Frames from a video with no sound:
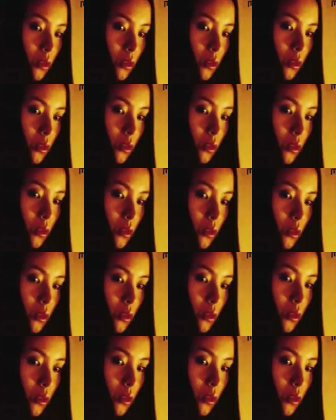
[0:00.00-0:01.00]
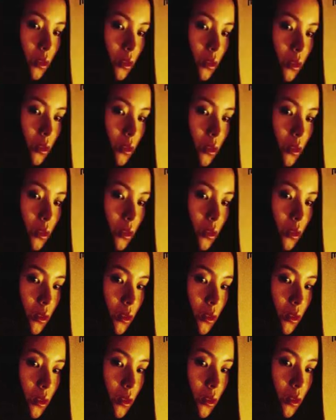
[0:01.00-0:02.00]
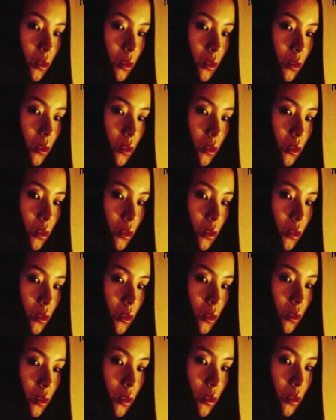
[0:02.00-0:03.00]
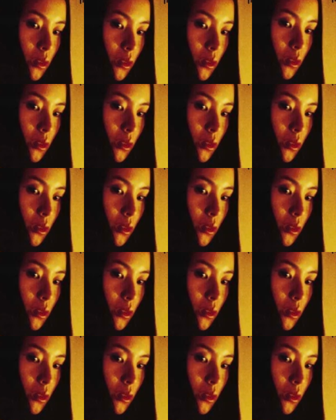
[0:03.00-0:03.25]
(not speaking)